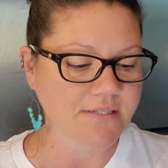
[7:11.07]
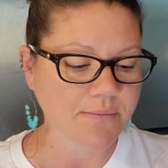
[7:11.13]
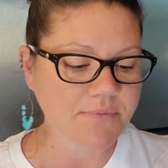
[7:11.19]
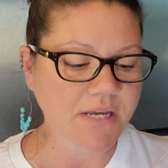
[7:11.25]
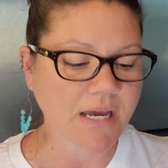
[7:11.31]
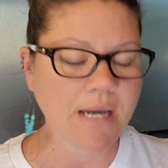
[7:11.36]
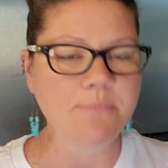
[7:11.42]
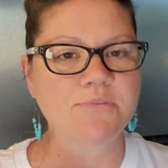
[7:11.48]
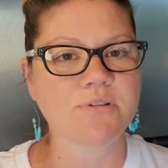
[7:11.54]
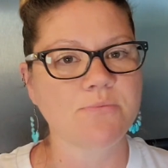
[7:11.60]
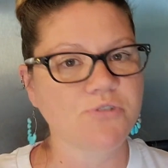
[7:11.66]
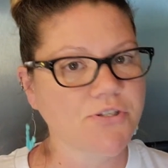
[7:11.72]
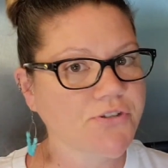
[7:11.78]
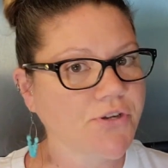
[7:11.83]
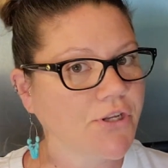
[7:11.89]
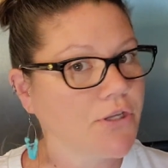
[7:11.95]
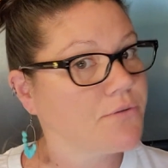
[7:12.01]
Sometimes I'm
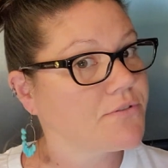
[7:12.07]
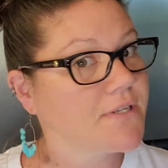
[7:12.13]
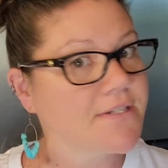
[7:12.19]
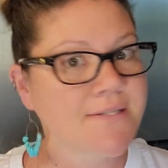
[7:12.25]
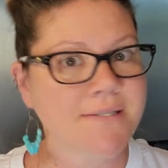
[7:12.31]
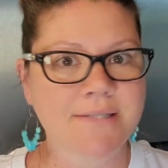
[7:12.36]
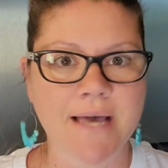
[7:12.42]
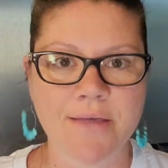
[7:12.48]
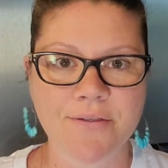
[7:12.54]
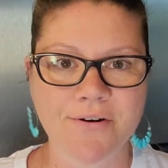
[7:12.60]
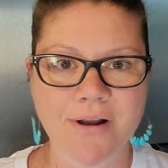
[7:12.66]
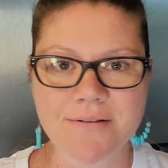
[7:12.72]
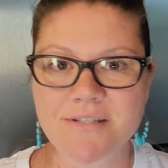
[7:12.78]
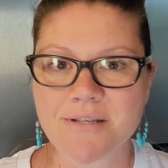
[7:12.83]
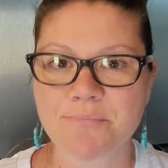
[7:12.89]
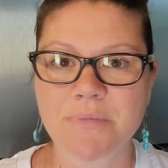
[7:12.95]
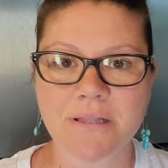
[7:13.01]
just going to use it and slather it
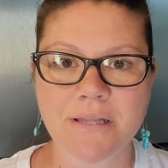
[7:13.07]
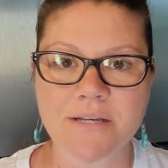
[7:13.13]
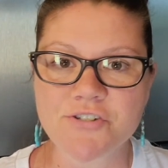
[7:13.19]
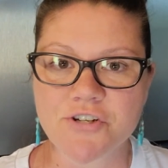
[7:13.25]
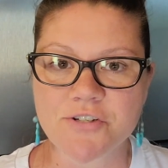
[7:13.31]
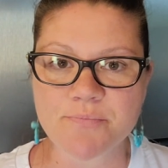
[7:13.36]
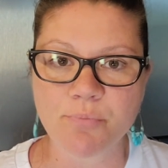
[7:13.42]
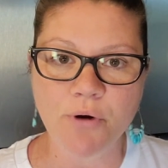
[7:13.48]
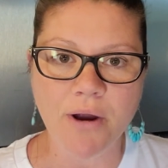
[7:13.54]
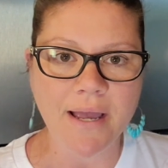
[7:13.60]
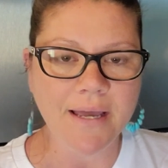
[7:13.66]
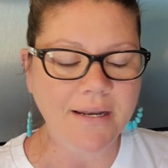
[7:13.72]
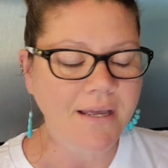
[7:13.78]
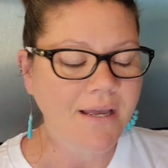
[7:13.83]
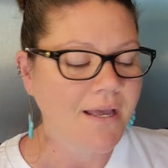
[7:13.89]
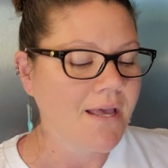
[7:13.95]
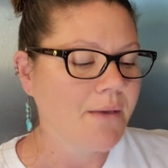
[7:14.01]
on some delicious
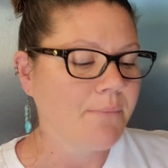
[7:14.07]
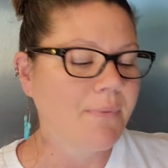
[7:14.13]
bread,